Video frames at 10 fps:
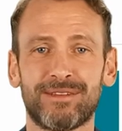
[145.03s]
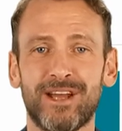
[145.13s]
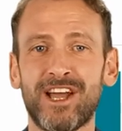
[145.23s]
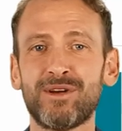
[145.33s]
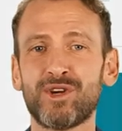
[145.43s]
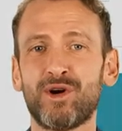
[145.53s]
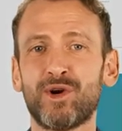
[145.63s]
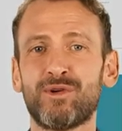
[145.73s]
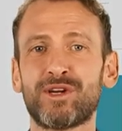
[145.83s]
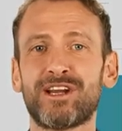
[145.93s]
If you
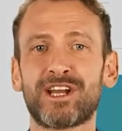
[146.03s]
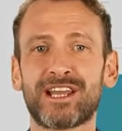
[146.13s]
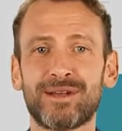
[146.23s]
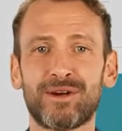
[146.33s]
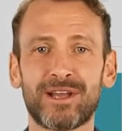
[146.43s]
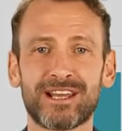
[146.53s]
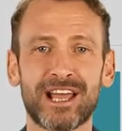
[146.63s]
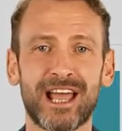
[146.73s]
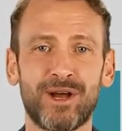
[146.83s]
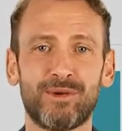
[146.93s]
are working in a
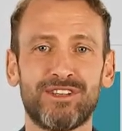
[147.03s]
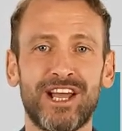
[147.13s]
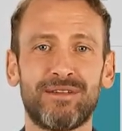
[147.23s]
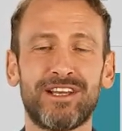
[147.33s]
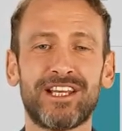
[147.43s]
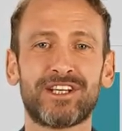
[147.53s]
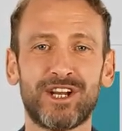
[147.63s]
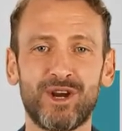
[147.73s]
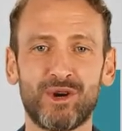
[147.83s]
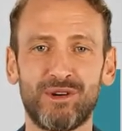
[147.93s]
multi-language company,
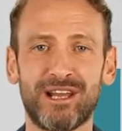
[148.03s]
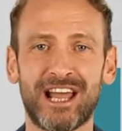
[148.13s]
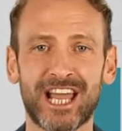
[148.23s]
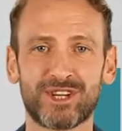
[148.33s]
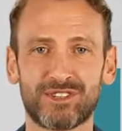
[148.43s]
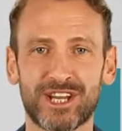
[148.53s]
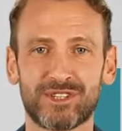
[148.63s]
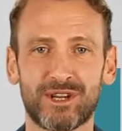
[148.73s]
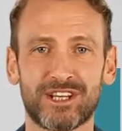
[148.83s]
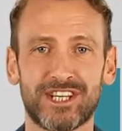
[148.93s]
you can add
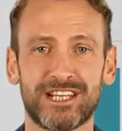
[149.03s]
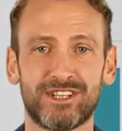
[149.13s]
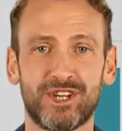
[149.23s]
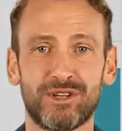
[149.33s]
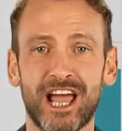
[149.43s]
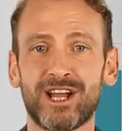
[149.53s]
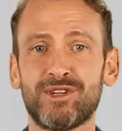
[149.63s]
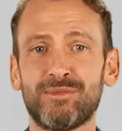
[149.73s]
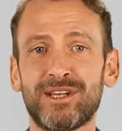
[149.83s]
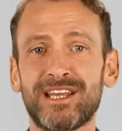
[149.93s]
translations to your
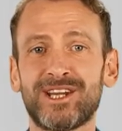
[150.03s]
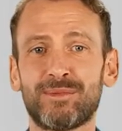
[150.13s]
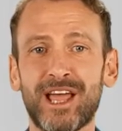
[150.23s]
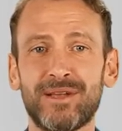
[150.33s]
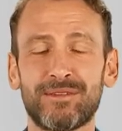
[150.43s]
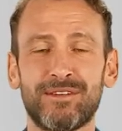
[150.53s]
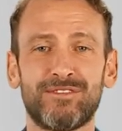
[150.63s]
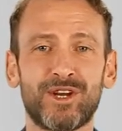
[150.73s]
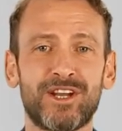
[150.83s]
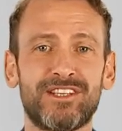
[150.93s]
attributes as well.
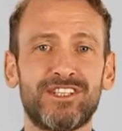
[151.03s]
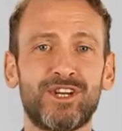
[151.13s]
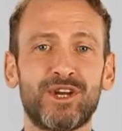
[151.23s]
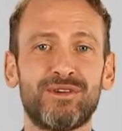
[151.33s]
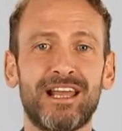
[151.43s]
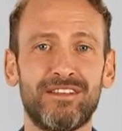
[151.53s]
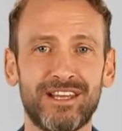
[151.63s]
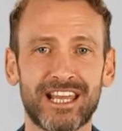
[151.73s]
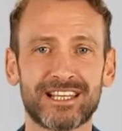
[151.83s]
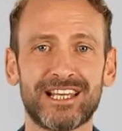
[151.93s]
First, you
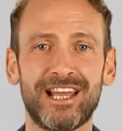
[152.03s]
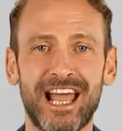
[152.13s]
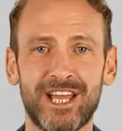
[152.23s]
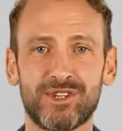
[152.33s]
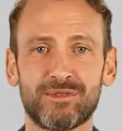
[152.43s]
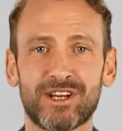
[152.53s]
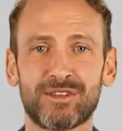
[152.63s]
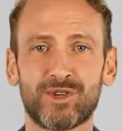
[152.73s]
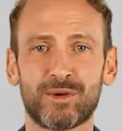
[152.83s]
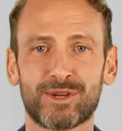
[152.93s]
navigate to the
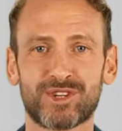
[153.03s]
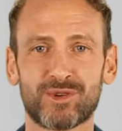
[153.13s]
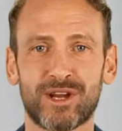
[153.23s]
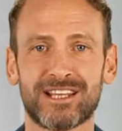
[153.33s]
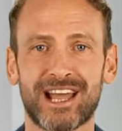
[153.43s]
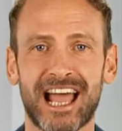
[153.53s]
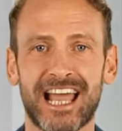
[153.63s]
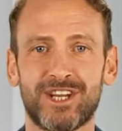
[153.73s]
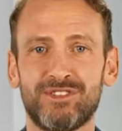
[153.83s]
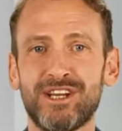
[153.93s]
attribute for which you want to
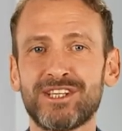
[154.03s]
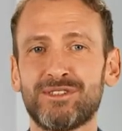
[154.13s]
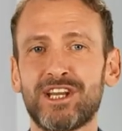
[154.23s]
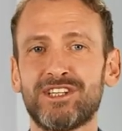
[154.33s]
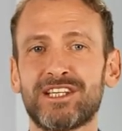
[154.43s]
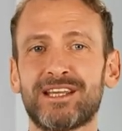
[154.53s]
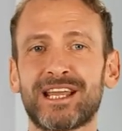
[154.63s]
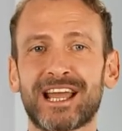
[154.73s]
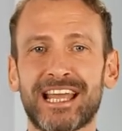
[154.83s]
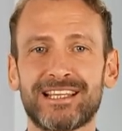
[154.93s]
add a translation
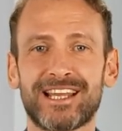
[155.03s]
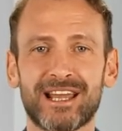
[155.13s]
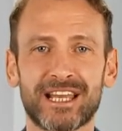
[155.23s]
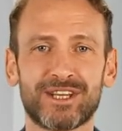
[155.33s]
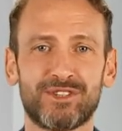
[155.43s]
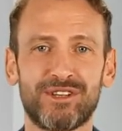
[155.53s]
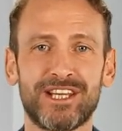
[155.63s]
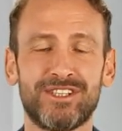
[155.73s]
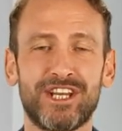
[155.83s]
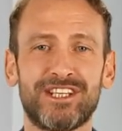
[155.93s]
and select the
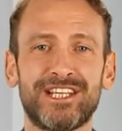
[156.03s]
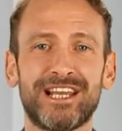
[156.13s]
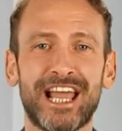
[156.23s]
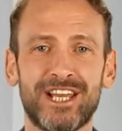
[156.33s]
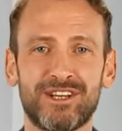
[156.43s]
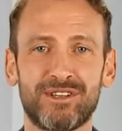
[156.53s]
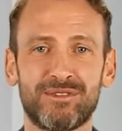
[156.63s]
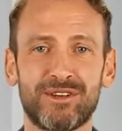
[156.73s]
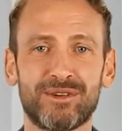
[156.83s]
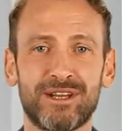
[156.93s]
translations action
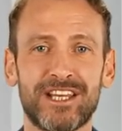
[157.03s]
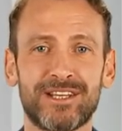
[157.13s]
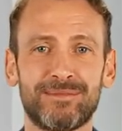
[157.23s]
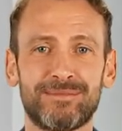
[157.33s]
from the menu.